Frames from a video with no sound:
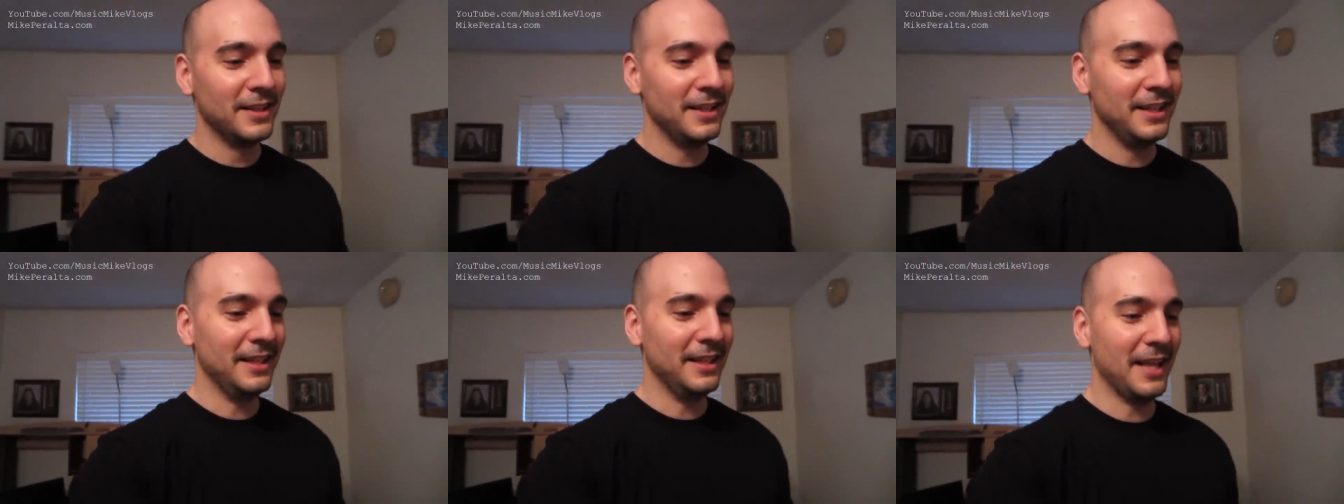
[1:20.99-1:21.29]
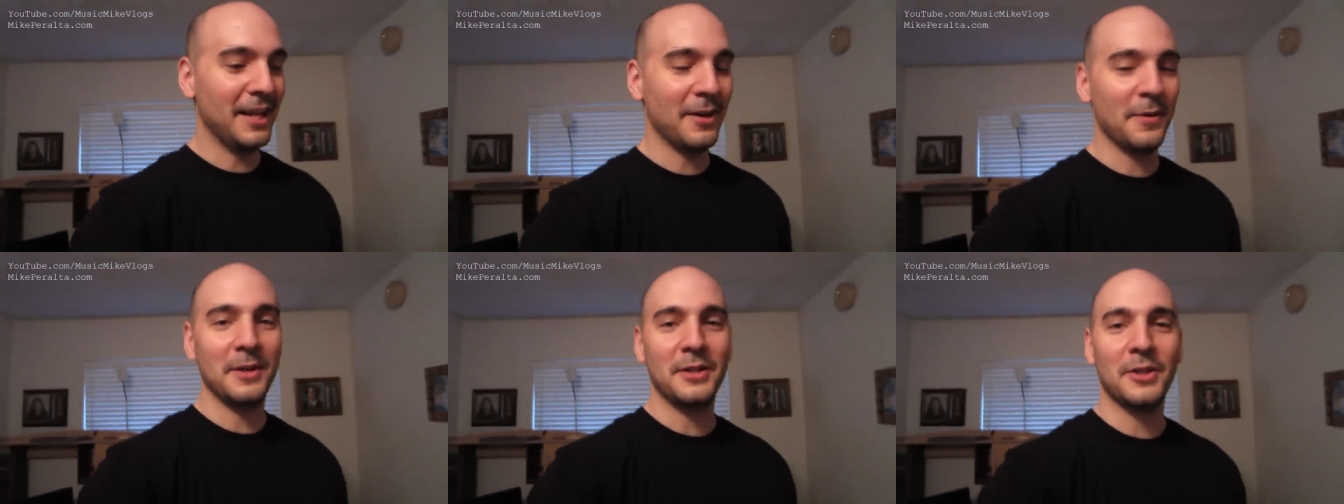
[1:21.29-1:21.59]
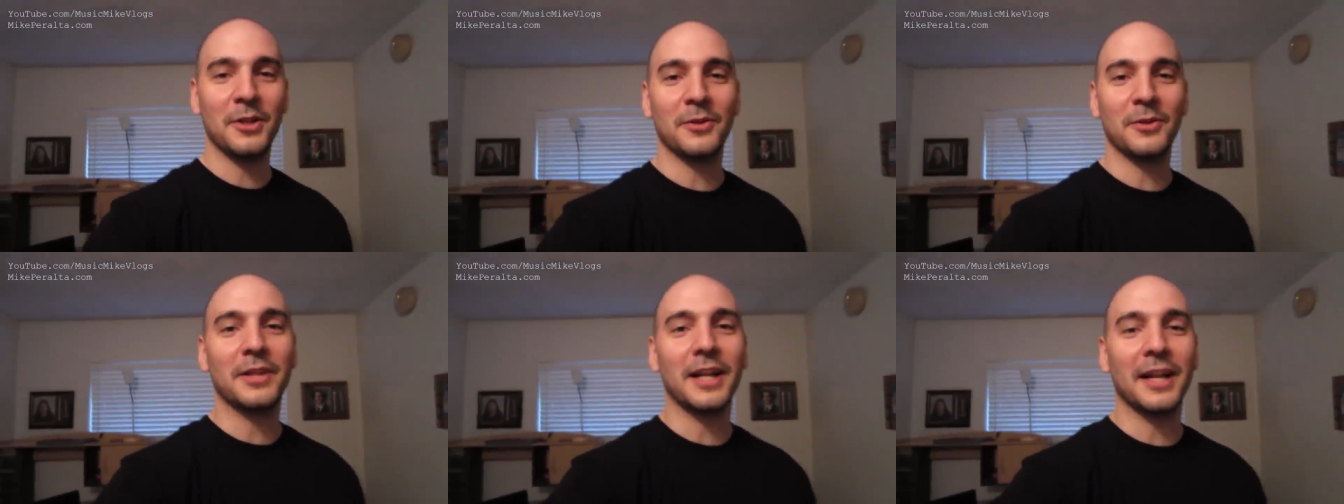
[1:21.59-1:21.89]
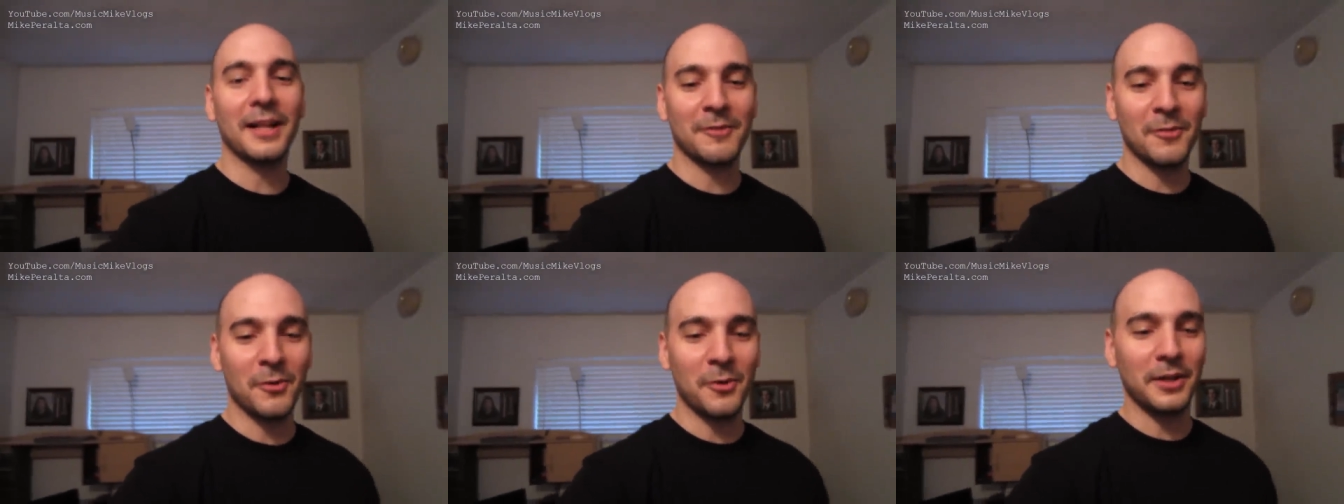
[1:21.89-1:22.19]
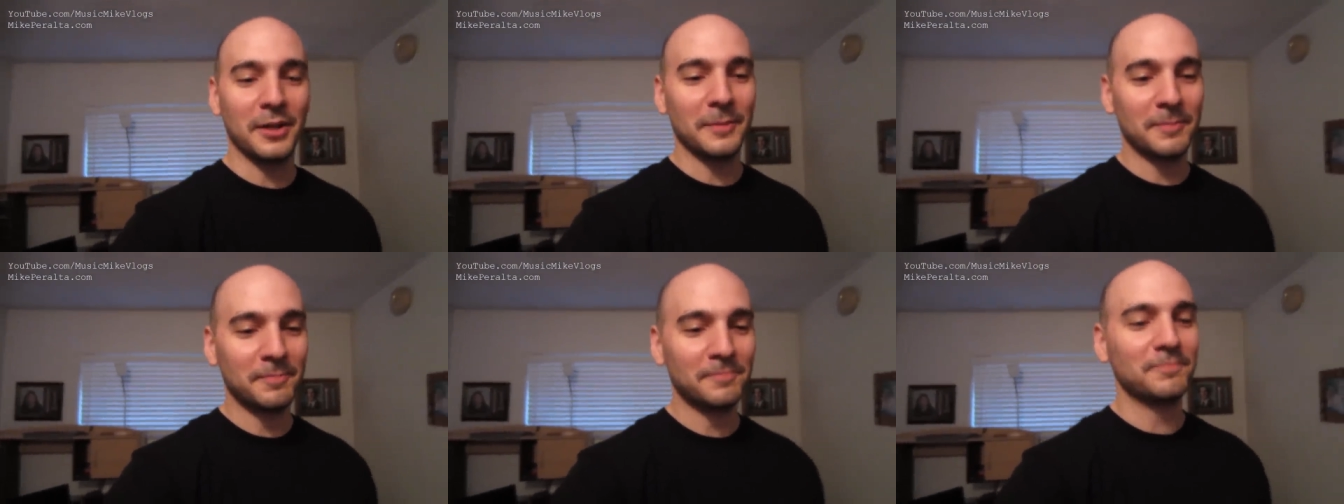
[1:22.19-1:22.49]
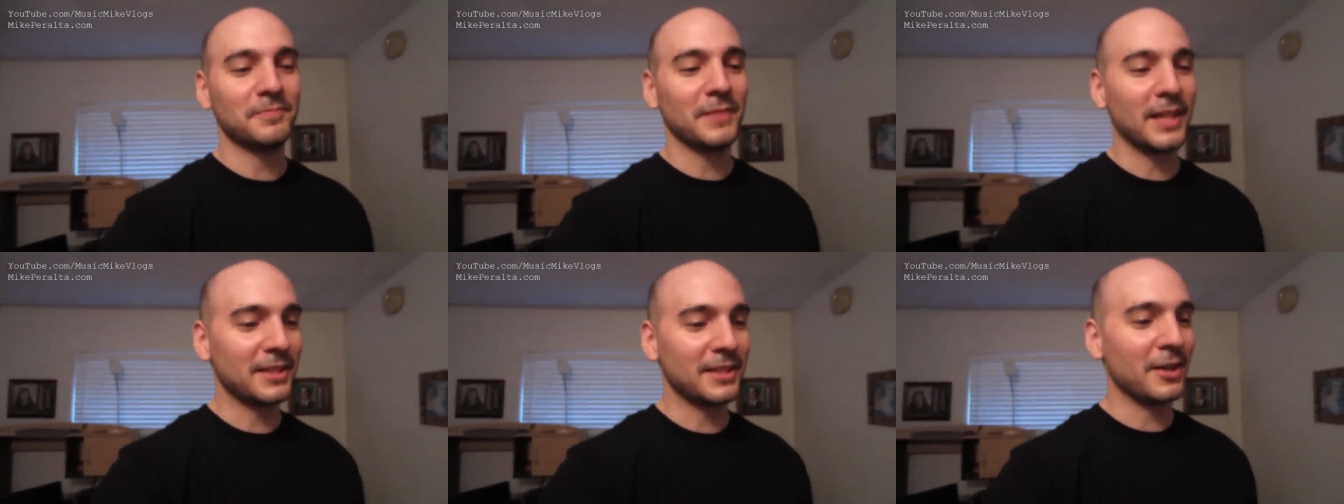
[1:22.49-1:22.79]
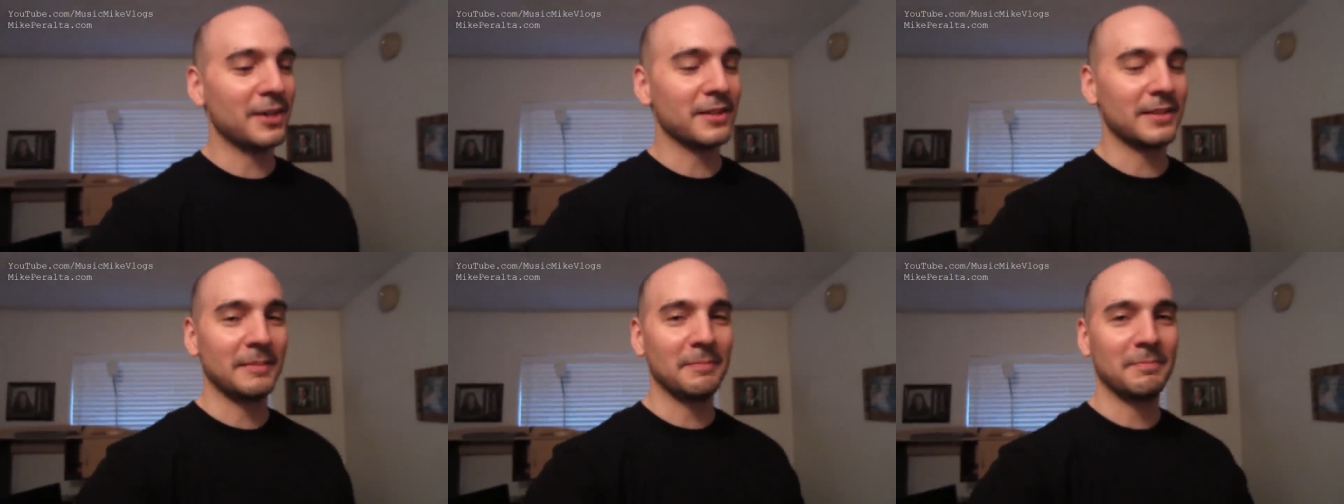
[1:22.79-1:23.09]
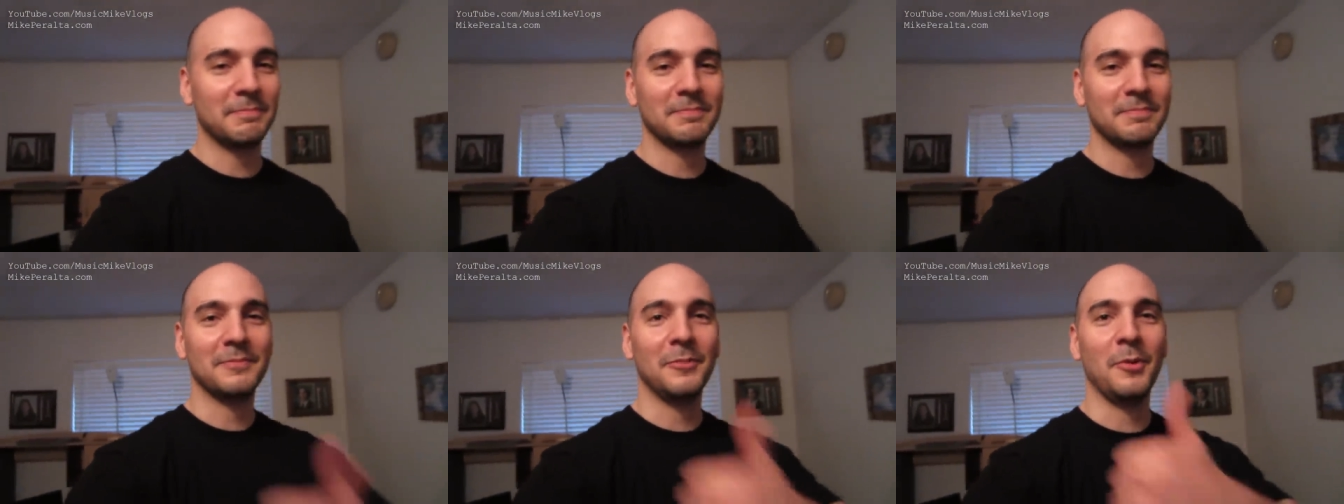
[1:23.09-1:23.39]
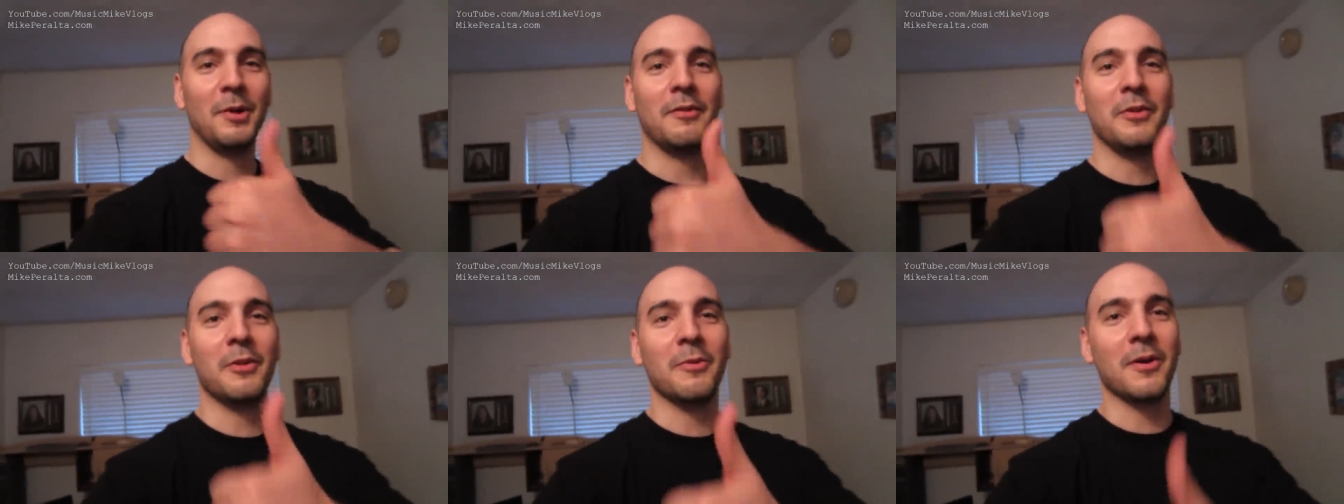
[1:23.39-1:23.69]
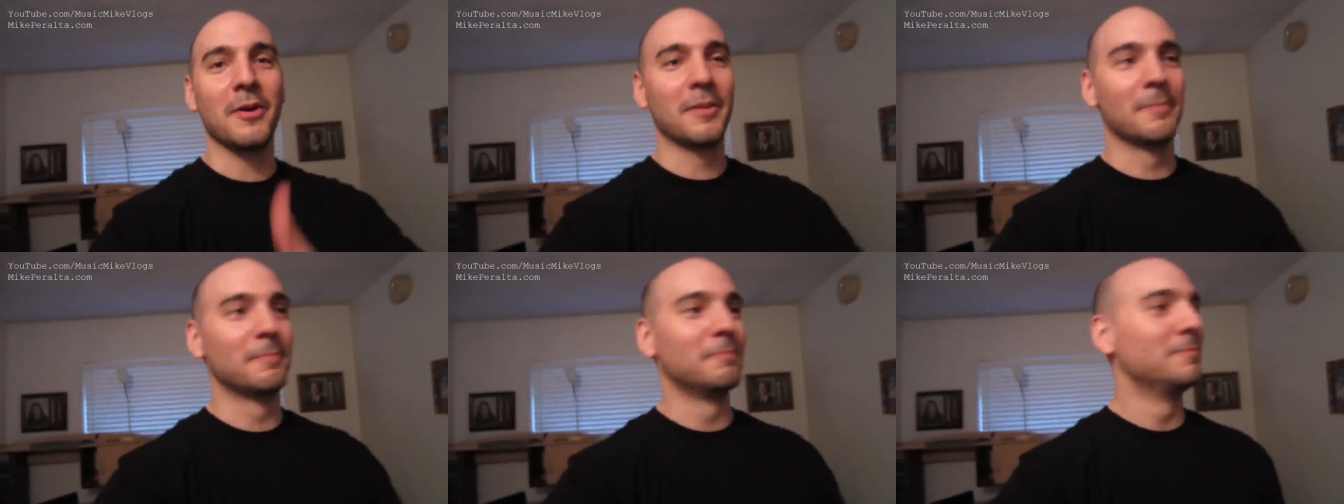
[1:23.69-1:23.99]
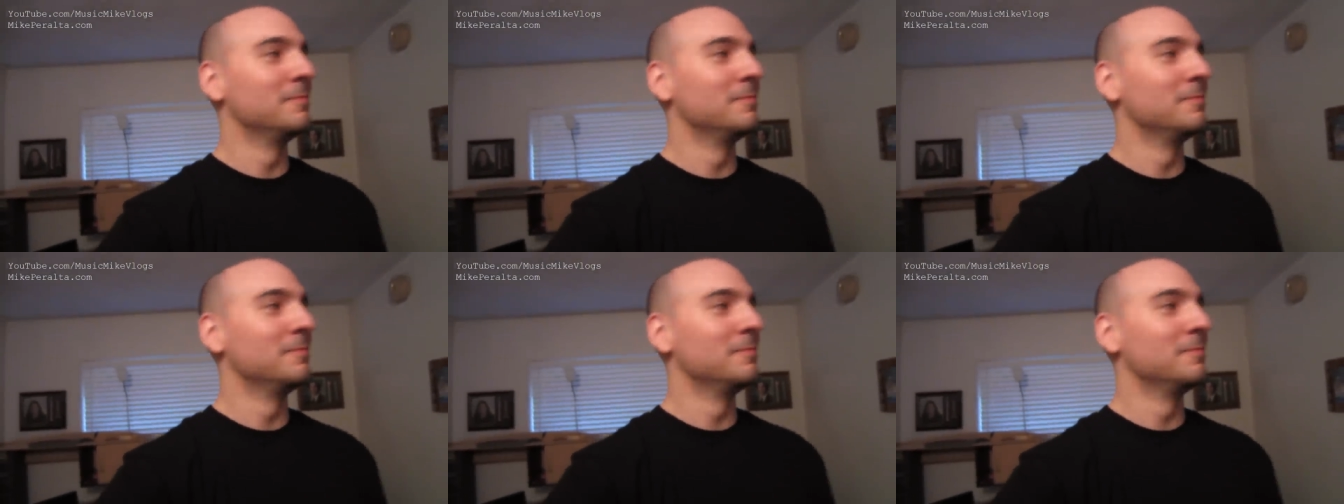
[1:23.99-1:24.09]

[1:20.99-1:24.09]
in Harry Chode, California. That's awesome, whoever you are.